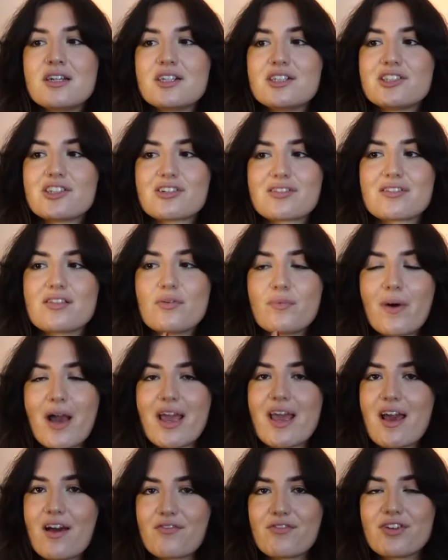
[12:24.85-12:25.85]
Just the
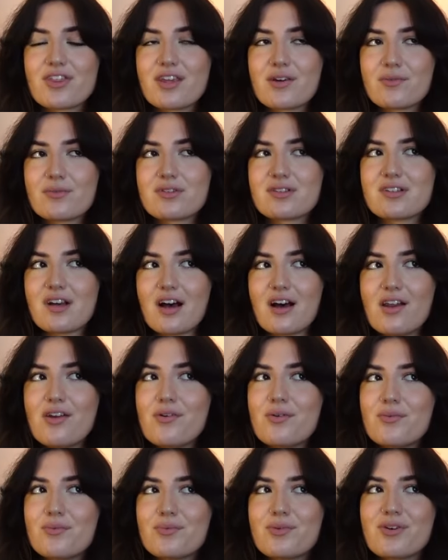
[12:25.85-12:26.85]
way everything was
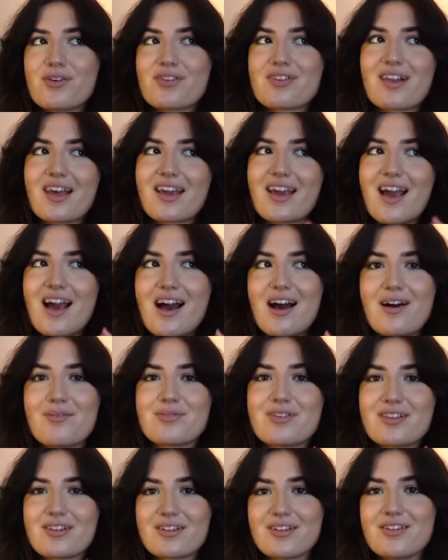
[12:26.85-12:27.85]
done was like
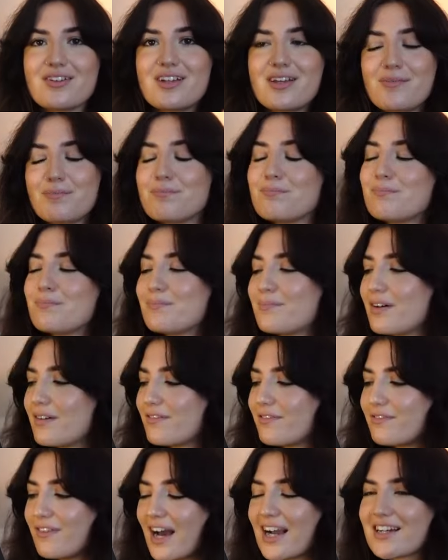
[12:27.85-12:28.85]
absolutely
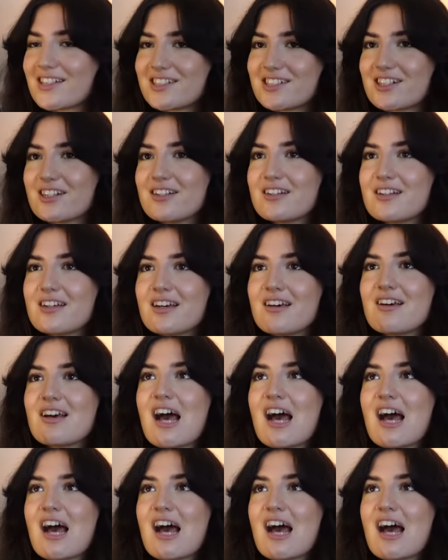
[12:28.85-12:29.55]
perfection.